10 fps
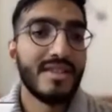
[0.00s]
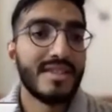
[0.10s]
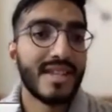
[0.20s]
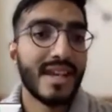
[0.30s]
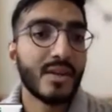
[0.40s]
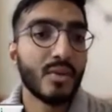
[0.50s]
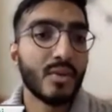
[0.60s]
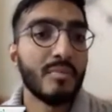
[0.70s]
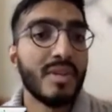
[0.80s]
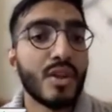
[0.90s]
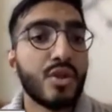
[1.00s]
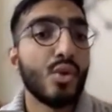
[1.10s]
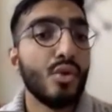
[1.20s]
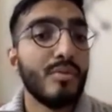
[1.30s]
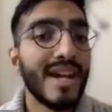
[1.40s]
The second one, min
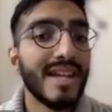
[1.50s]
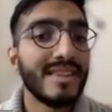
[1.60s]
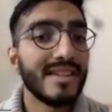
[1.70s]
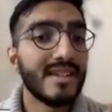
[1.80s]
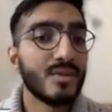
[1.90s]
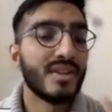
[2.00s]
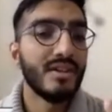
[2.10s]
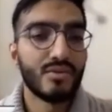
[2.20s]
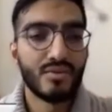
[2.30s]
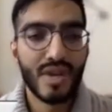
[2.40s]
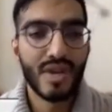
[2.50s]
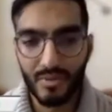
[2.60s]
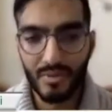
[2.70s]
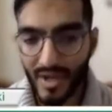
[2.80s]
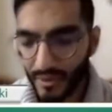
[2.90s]
al-dhulumati, is with a
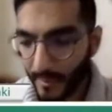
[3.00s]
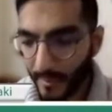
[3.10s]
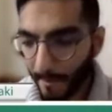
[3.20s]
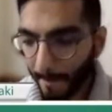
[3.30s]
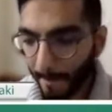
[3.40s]
round mouth.